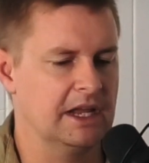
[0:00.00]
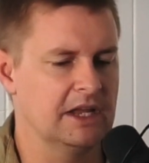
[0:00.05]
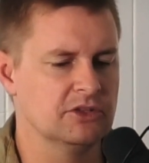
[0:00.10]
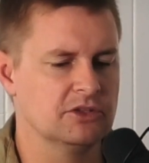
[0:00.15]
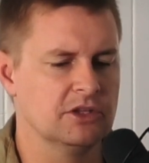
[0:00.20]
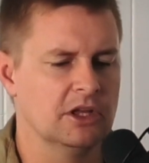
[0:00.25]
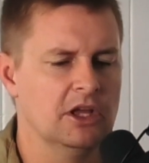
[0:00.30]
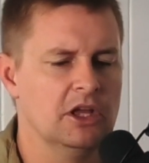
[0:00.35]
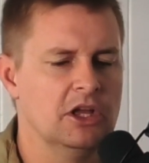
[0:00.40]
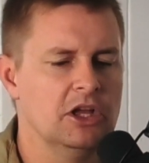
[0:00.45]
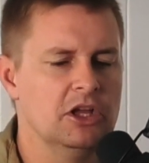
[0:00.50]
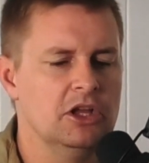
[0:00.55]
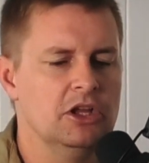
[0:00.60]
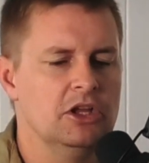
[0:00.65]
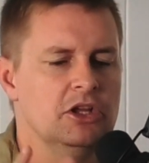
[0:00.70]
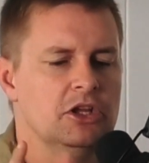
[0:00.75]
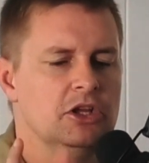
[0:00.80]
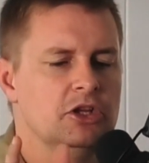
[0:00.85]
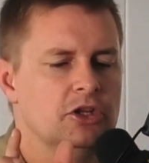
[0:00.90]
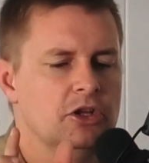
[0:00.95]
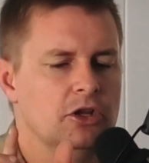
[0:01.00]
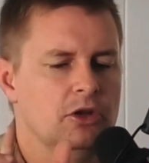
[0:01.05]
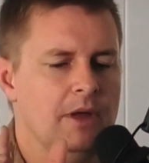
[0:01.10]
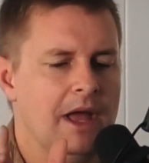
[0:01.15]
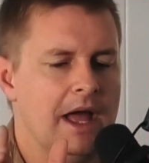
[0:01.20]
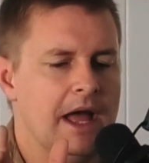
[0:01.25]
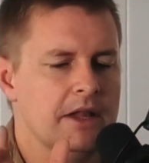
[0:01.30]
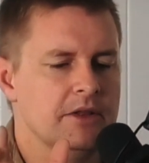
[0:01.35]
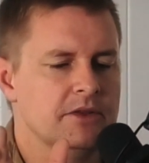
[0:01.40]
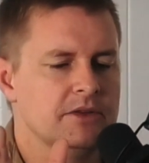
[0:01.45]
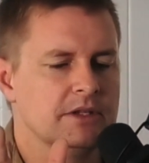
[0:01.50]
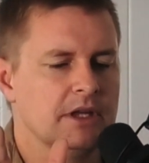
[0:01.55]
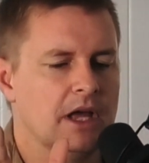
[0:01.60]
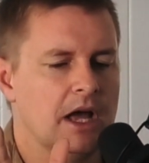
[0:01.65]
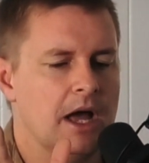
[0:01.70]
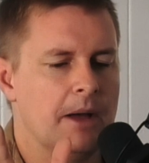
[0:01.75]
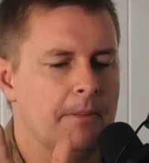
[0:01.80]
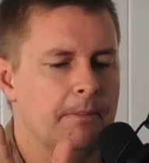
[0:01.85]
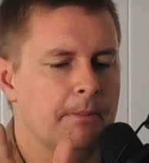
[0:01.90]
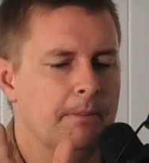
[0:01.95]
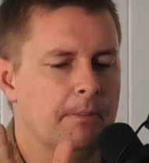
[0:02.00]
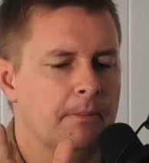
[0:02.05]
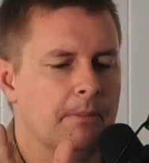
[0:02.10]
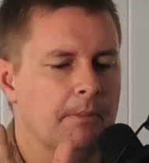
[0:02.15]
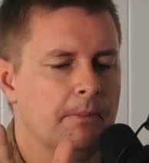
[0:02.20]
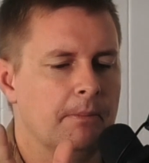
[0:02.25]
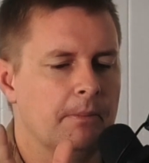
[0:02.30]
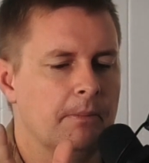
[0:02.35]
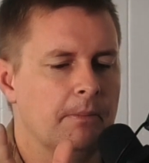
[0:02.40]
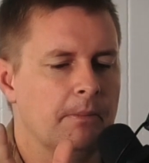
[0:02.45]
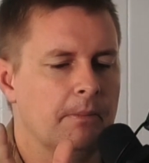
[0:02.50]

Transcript: is you had some